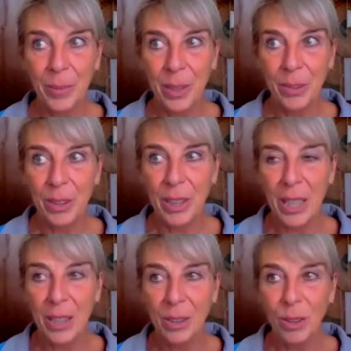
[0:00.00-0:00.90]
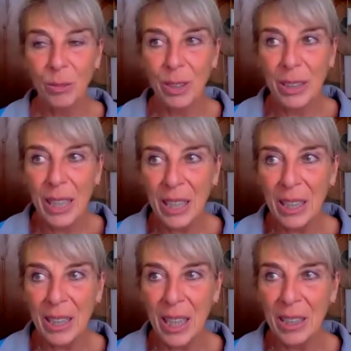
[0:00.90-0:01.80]
how to say,
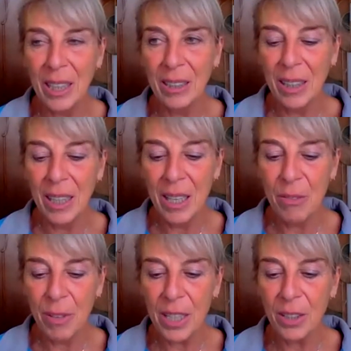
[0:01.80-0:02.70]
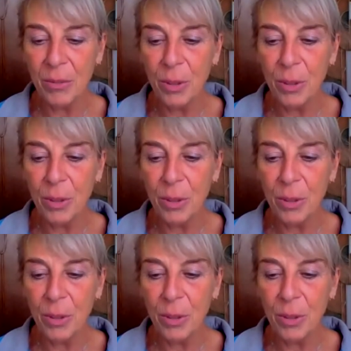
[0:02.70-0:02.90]
overtaken and invaded.